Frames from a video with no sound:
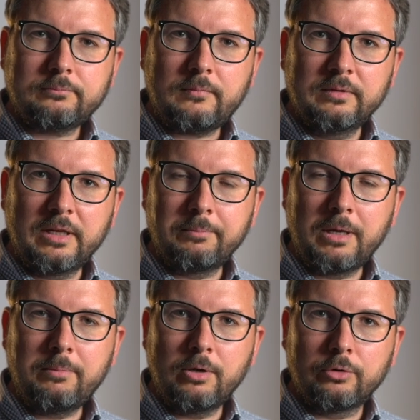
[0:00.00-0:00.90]
that
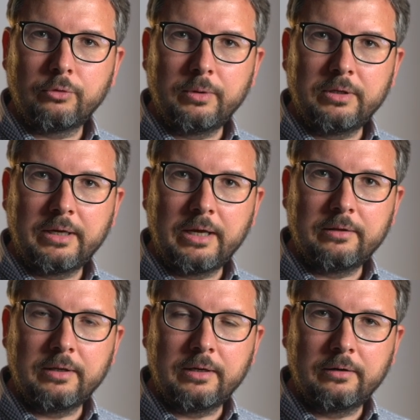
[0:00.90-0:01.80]
may be also
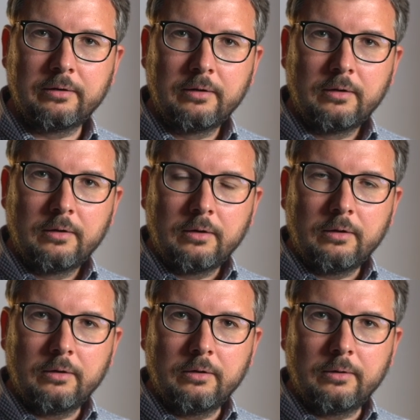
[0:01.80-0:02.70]
indicating
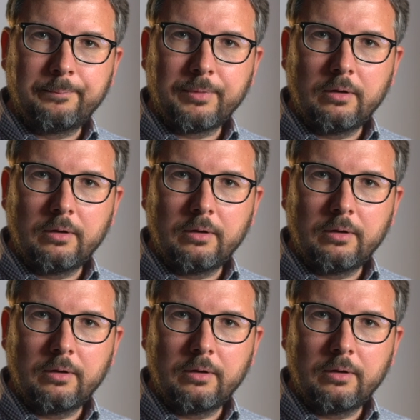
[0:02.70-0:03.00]
uh, uh,